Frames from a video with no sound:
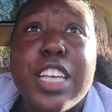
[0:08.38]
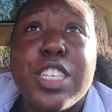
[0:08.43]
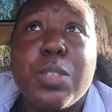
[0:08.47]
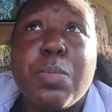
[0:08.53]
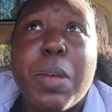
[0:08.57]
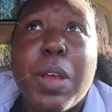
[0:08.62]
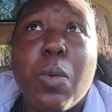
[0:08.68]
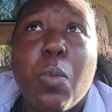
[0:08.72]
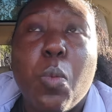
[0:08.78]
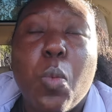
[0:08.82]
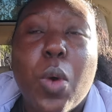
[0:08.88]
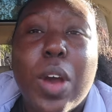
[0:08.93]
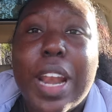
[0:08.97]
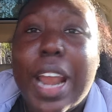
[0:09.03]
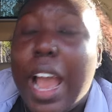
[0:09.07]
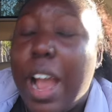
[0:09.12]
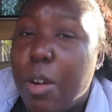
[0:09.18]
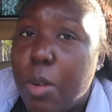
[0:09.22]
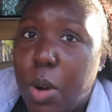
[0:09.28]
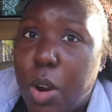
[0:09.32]
spent 1
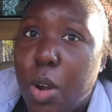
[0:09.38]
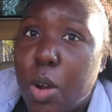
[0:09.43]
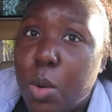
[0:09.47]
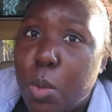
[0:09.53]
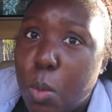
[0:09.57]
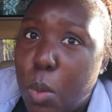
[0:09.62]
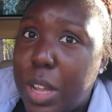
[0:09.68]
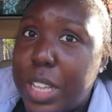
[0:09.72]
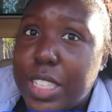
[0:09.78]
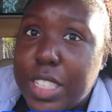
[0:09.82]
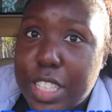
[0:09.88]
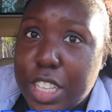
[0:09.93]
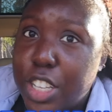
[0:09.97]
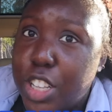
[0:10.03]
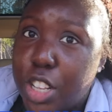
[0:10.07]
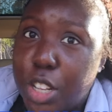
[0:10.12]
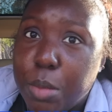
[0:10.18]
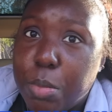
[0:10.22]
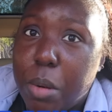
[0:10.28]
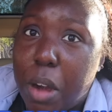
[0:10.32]
hour on one
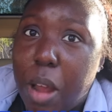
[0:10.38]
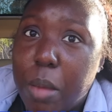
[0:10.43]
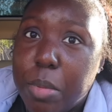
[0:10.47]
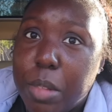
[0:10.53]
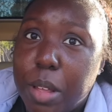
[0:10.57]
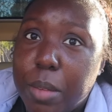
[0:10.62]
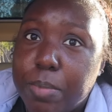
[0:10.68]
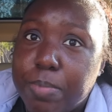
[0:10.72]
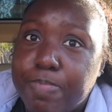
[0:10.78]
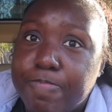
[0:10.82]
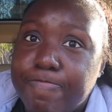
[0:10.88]
singular problem.